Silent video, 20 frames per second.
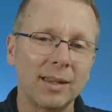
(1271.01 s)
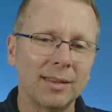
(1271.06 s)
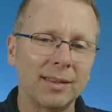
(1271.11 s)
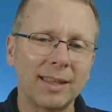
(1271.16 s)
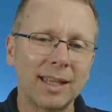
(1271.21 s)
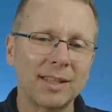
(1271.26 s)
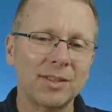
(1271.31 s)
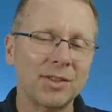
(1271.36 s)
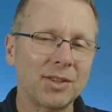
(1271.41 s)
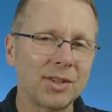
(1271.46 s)

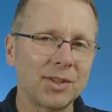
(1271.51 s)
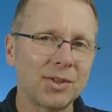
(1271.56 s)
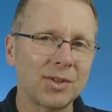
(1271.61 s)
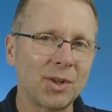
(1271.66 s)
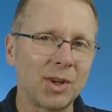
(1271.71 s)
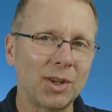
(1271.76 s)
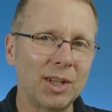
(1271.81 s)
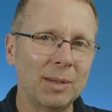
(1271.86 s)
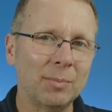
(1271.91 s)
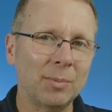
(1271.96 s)
That's just
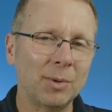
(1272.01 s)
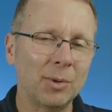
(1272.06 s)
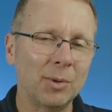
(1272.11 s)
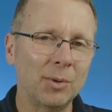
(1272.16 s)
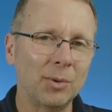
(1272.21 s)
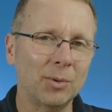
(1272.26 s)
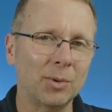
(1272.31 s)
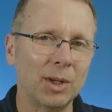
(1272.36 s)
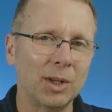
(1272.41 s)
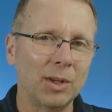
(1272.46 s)
not him at
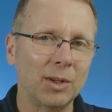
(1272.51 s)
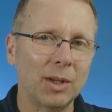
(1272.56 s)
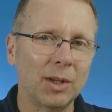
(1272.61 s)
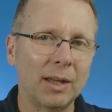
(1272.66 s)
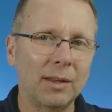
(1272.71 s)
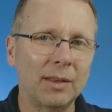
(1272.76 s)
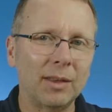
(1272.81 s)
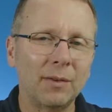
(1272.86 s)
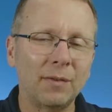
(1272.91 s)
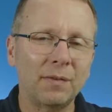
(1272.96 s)
all.
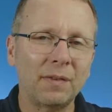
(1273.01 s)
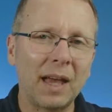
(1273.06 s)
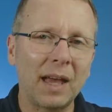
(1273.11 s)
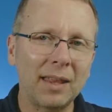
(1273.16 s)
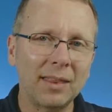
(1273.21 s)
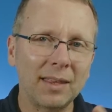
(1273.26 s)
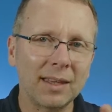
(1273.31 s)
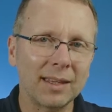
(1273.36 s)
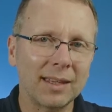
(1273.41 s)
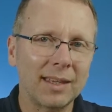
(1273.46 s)
The
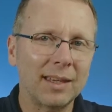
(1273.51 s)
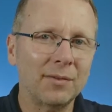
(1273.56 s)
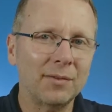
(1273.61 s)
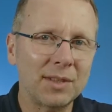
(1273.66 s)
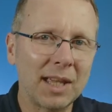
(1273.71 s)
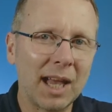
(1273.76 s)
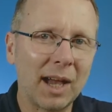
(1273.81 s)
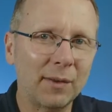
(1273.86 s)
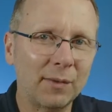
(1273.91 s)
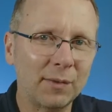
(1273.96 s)
Father gives
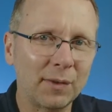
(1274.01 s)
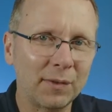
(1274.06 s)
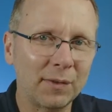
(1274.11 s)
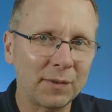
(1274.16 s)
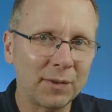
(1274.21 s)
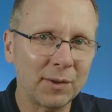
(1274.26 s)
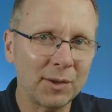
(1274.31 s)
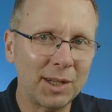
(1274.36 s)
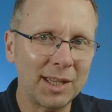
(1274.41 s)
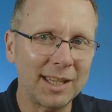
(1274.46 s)
out for
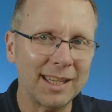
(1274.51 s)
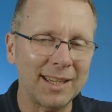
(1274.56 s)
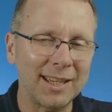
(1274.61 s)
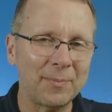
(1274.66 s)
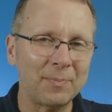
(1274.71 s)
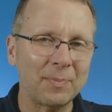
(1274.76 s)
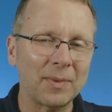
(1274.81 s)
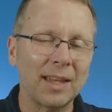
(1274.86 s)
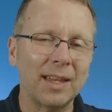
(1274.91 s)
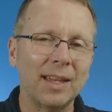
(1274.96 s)
free.
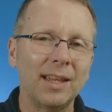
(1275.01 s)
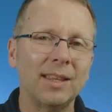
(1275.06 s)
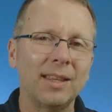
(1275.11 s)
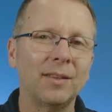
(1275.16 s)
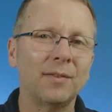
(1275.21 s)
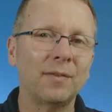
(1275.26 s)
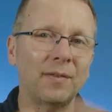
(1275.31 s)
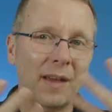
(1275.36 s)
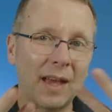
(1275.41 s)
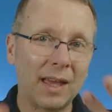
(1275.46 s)
The
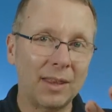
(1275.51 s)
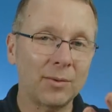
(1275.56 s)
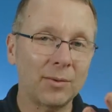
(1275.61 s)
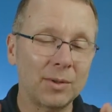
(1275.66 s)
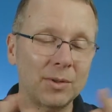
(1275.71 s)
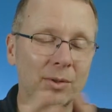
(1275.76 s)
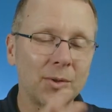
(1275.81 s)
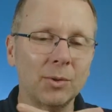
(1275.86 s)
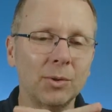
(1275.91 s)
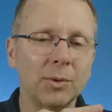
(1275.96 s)
Father
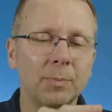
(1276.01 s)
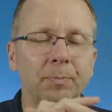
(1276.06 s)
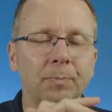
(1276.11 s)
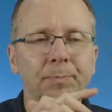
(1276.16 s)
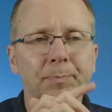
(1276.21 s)
is good.